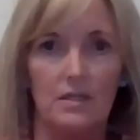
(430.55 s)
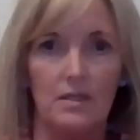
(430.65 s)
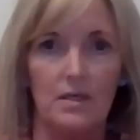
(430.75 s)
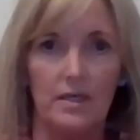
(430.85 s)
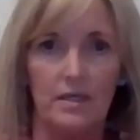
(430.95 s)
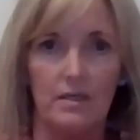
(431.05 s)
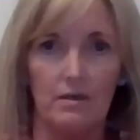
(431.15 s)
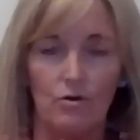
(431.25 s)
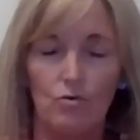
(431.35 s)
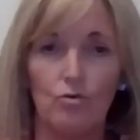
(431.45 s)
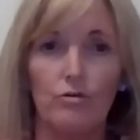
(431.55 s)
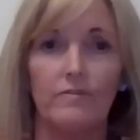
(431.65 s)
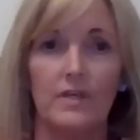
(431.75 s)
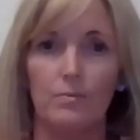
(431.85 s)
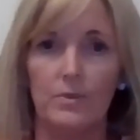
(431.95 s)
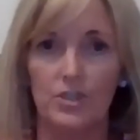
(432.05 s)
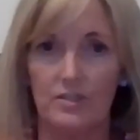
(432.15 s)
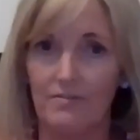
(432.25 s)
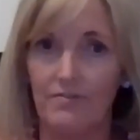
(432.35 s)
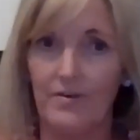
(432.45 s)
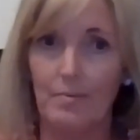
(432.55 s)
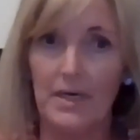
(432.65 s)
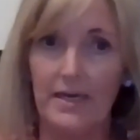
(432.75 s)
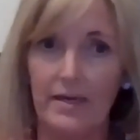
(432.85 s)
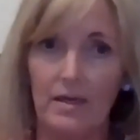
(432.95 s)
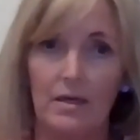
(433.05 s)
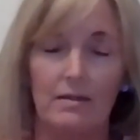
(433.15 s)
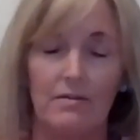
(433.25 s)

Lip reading: the core of that, which is the family